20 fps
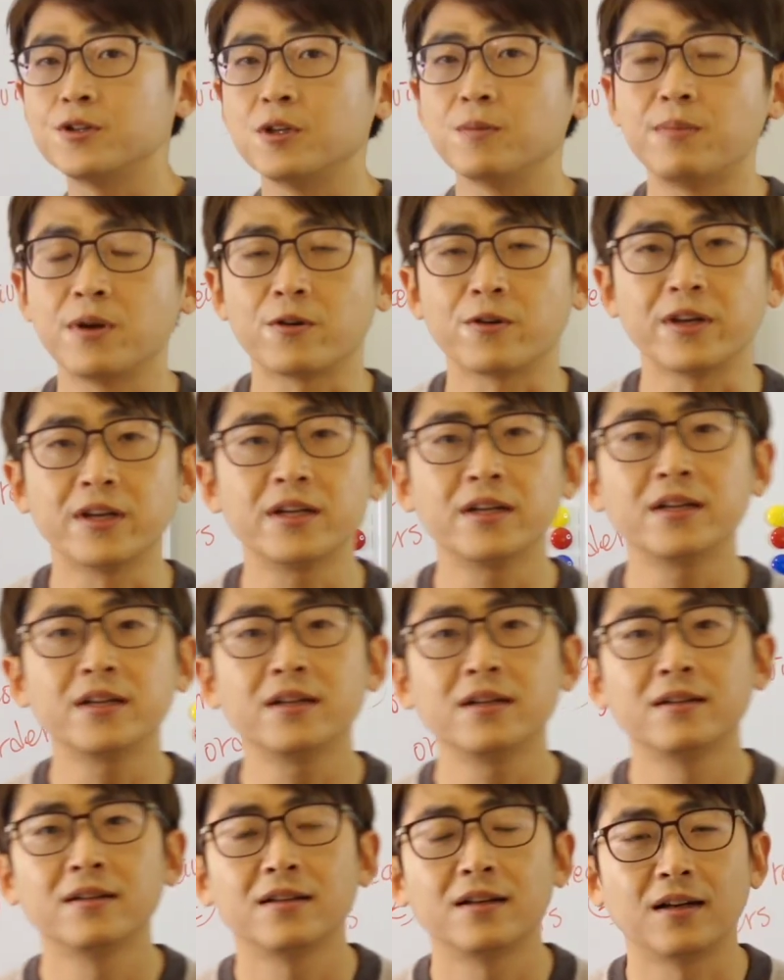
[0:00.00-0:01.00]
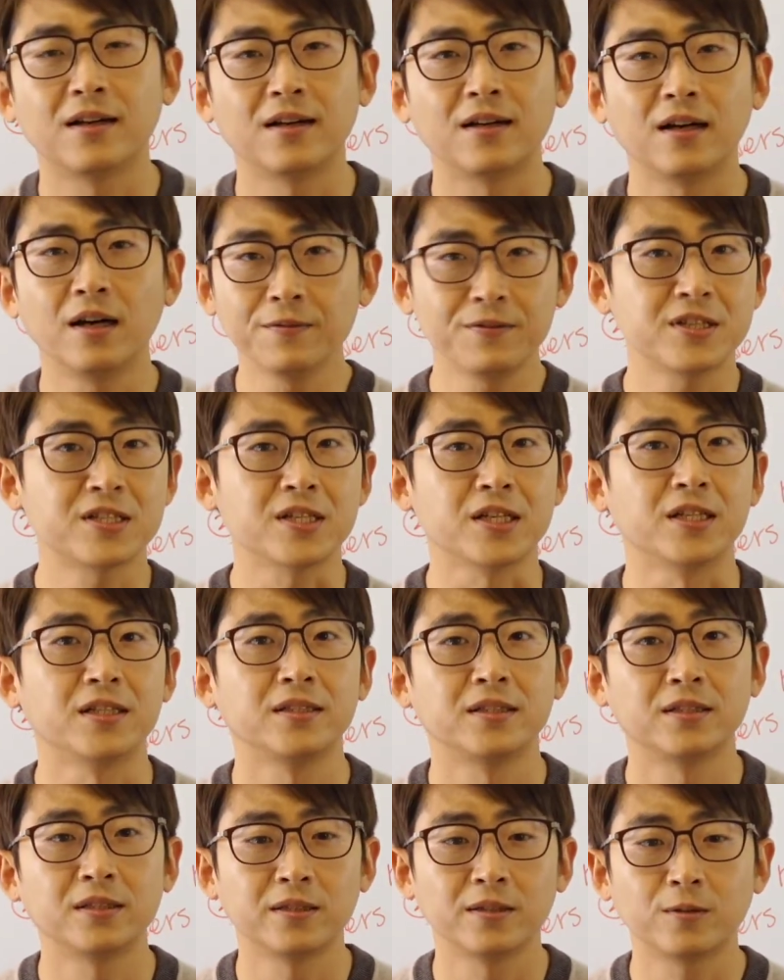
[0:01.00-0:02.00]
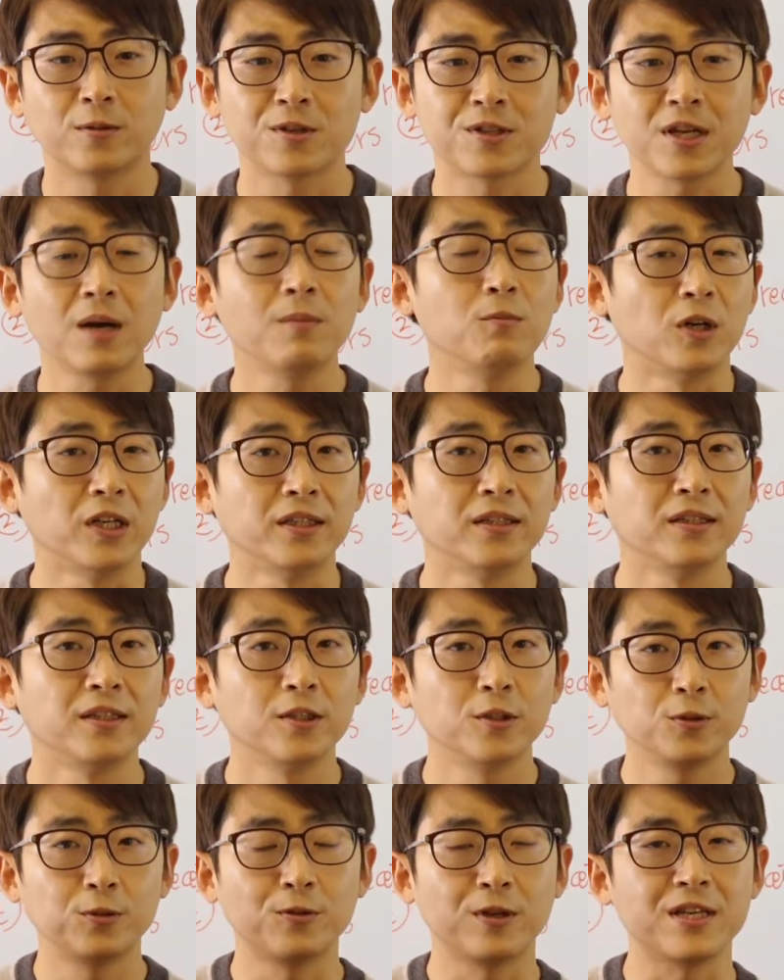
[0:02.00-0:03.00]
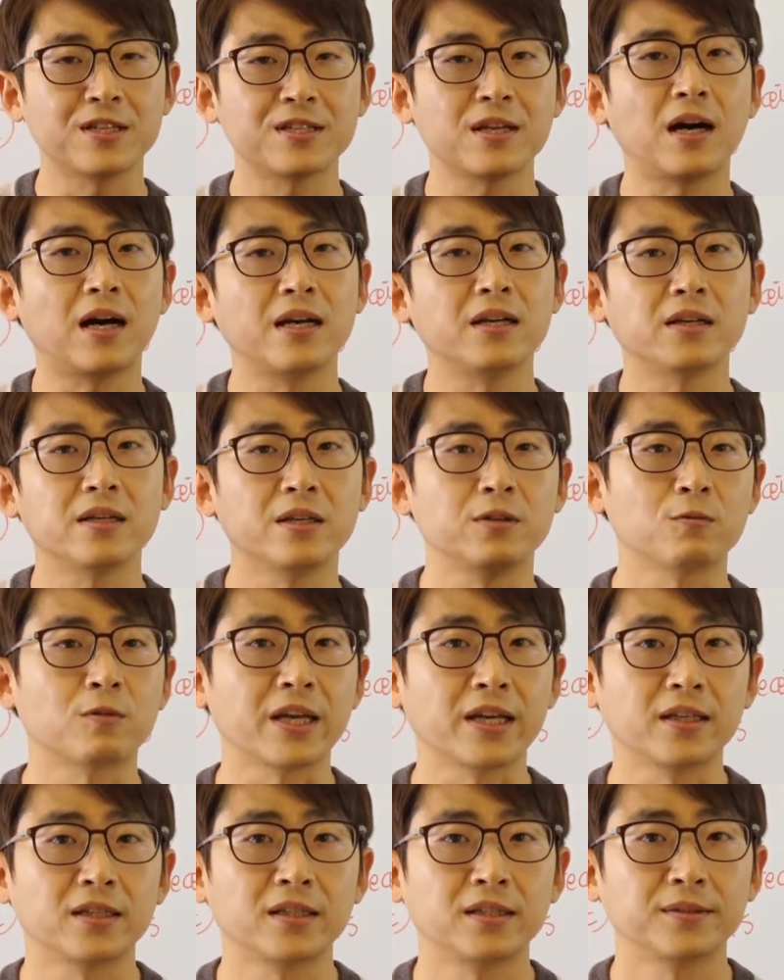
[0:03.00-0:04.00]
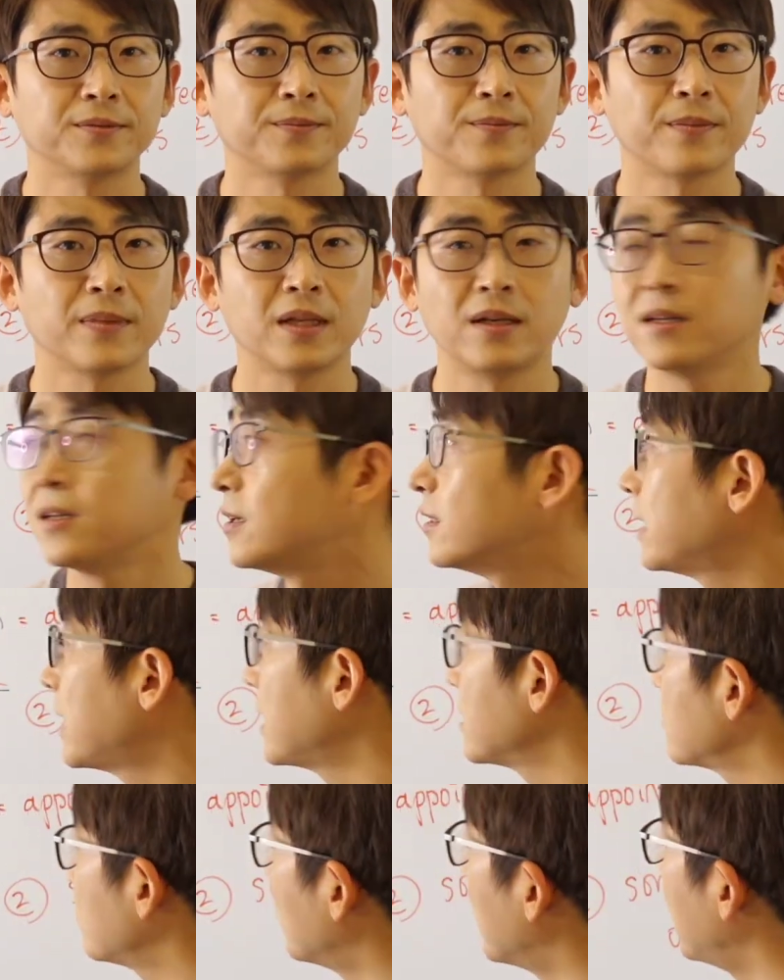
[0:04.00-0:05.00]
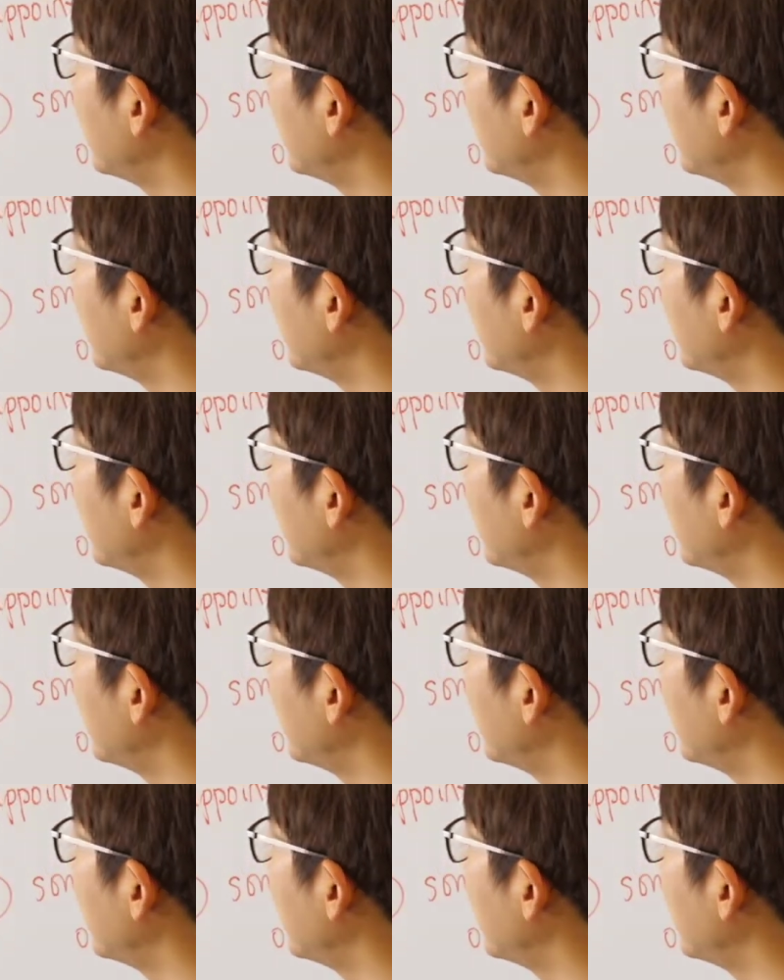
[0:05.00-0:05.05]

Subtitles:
superior officer or someone who is higher in rank. That's